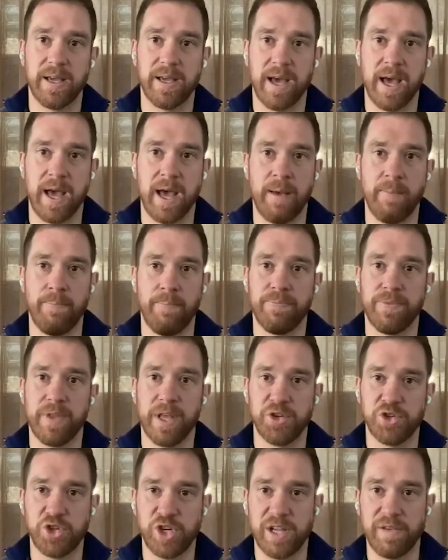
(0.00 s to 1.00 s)
um, a
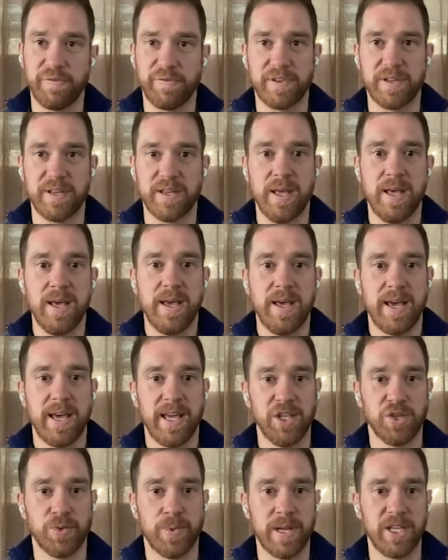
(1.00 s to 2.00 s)
shift
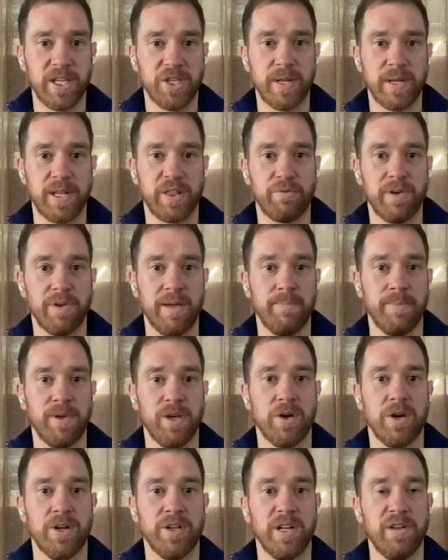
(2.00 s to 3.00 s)
in 2023 and beyond.